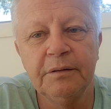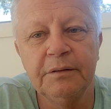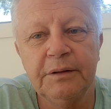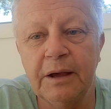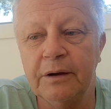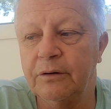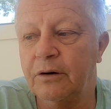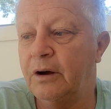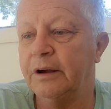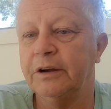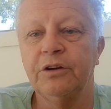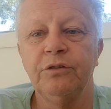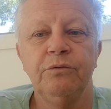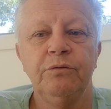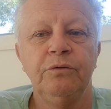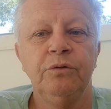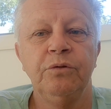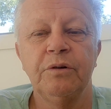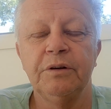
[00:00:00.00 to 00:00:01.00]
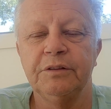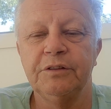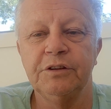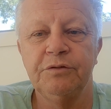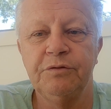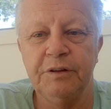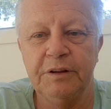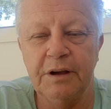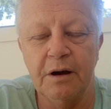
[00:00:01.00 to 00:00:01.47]
Now, I could look at
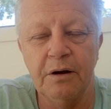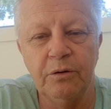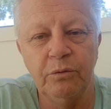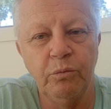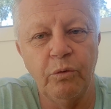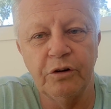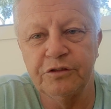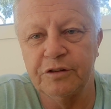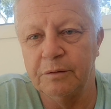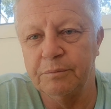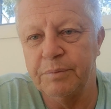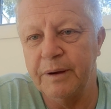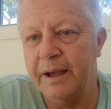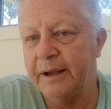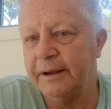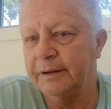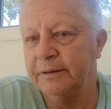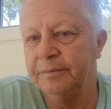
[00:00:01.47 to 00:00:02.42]
this video and watch it back